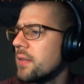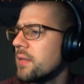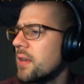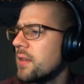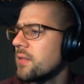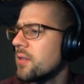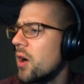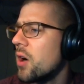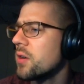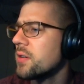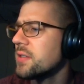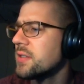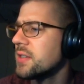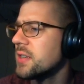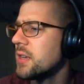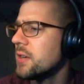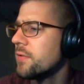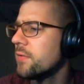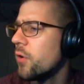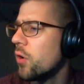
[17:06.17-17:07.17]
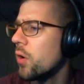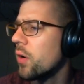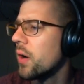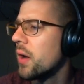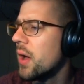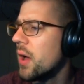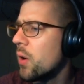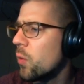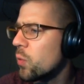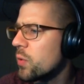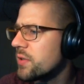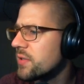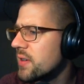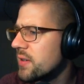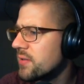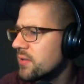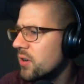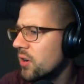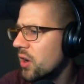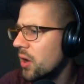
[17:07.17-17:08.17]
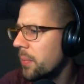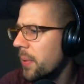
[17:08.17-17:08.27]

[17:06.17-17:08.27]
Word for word: It says RC for resistor